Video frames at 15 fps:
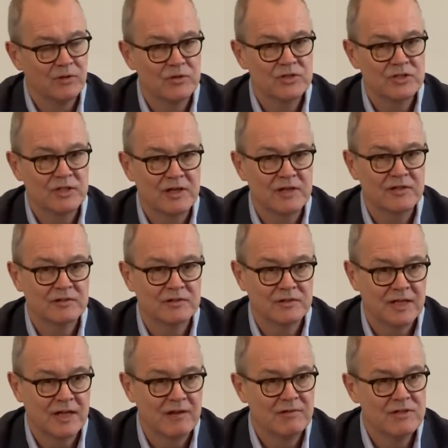on trying to
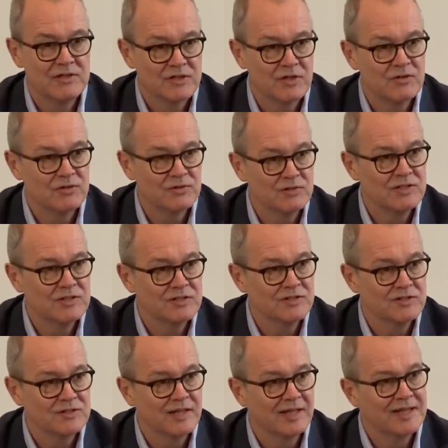encourage social
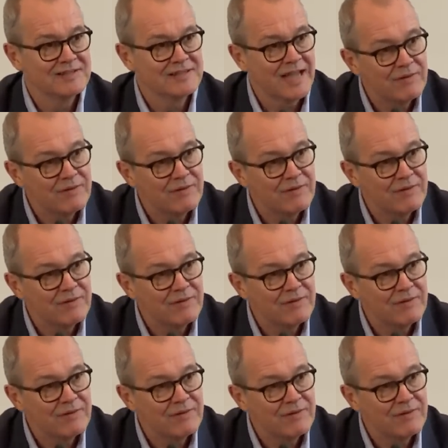distancing, unless